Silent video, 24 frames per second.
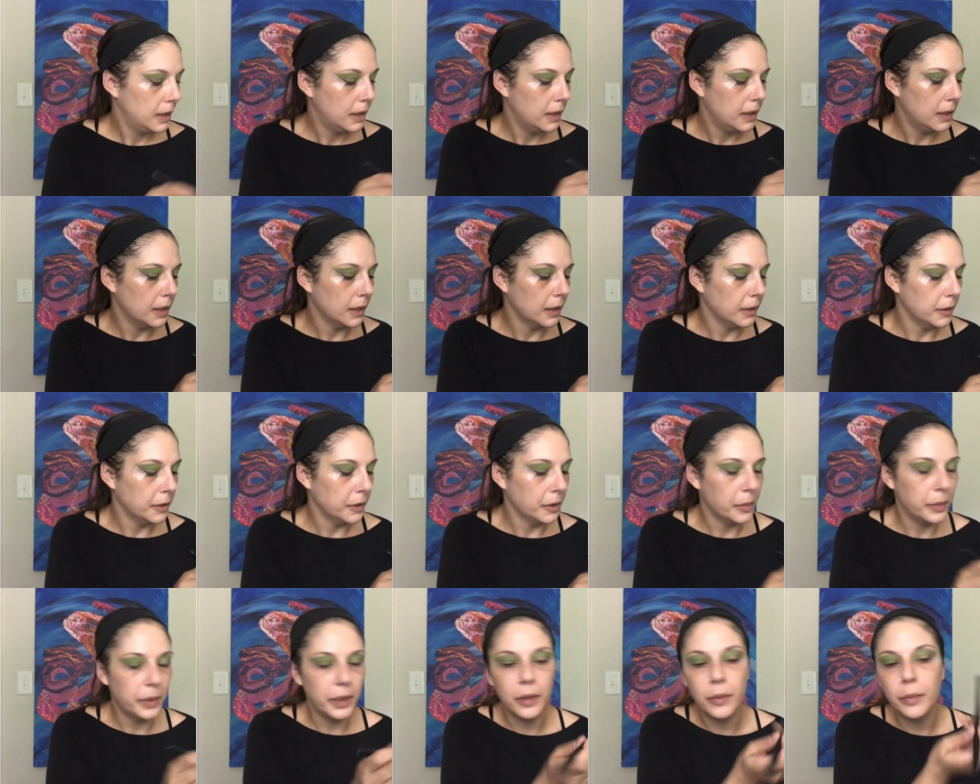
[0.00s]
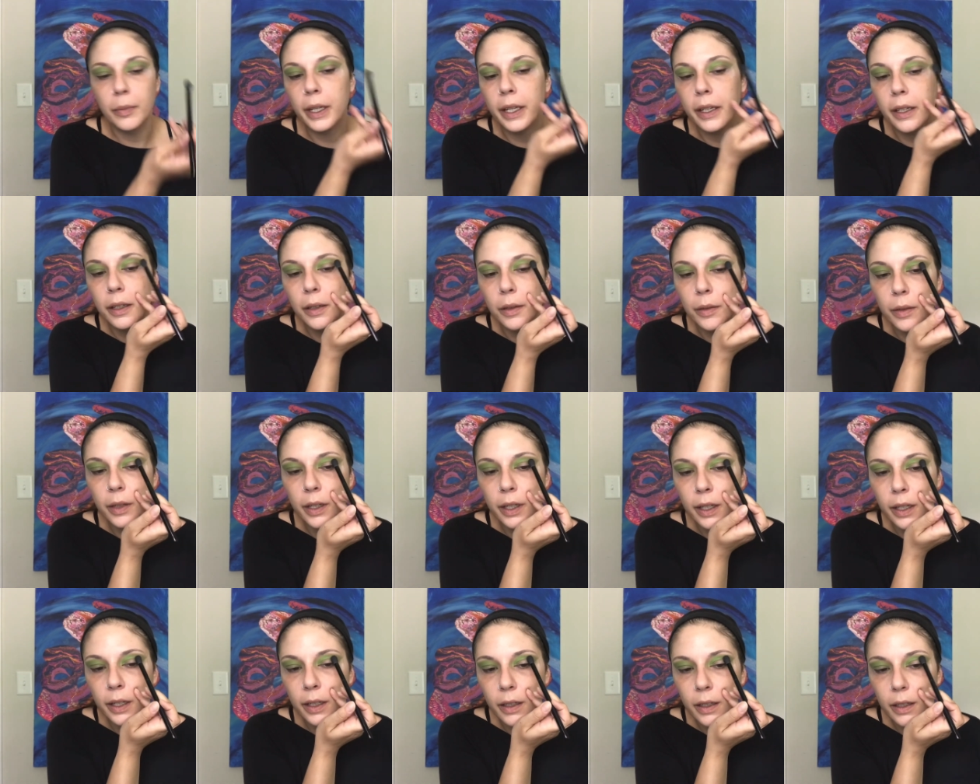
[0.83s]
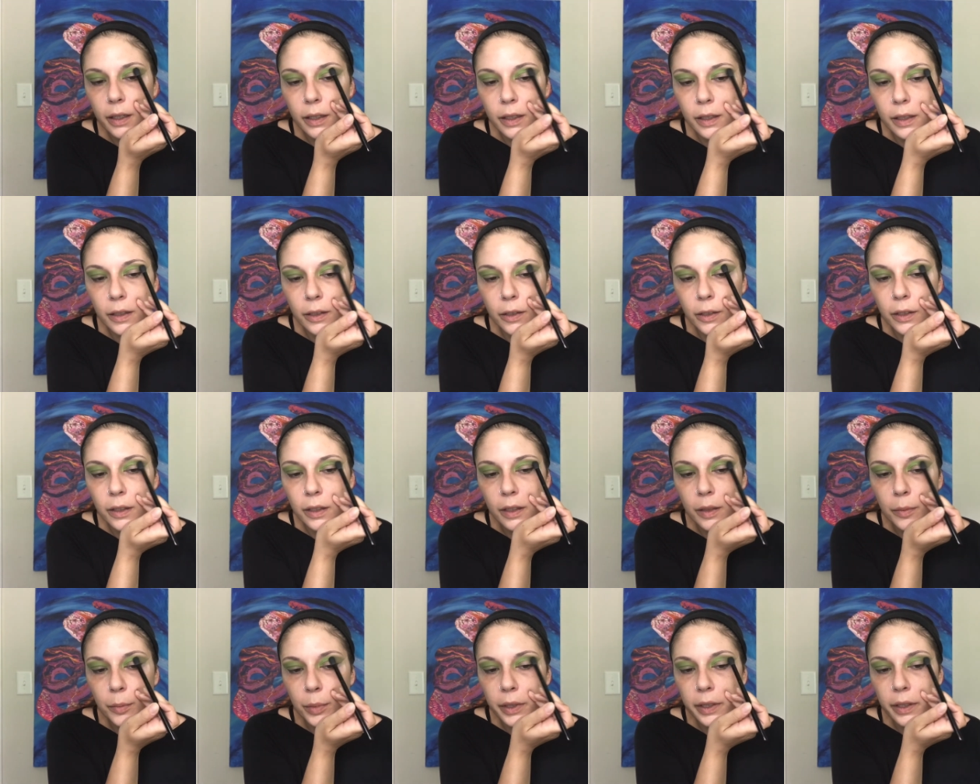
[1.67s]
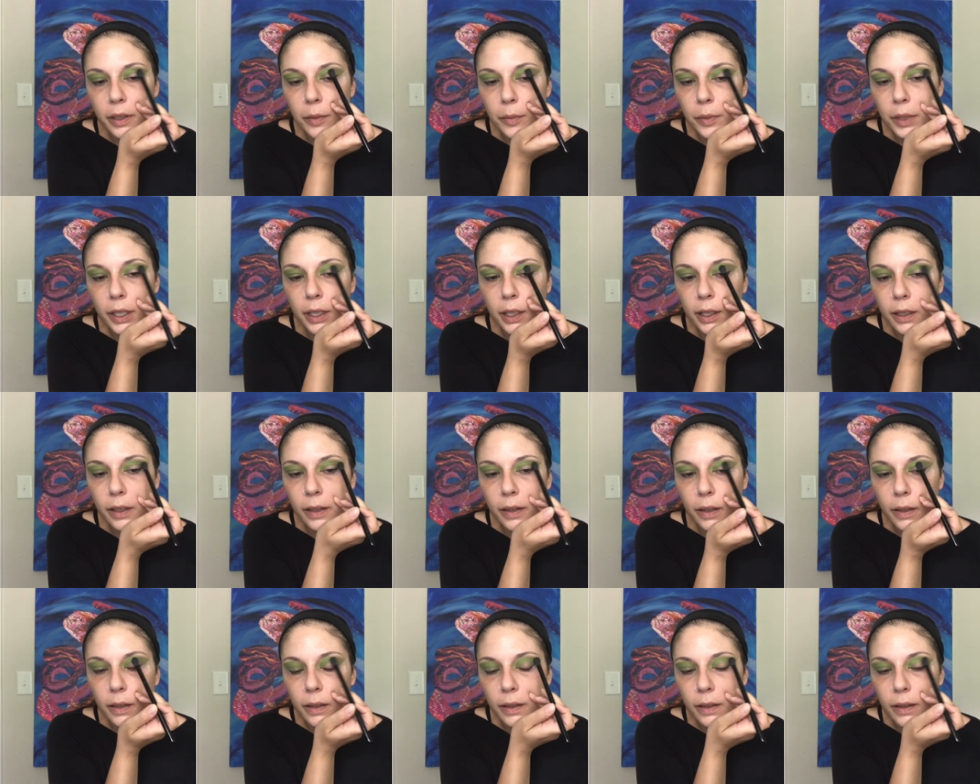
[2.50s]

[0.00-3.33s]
And a little bit of Make It Rain, just to blend them together.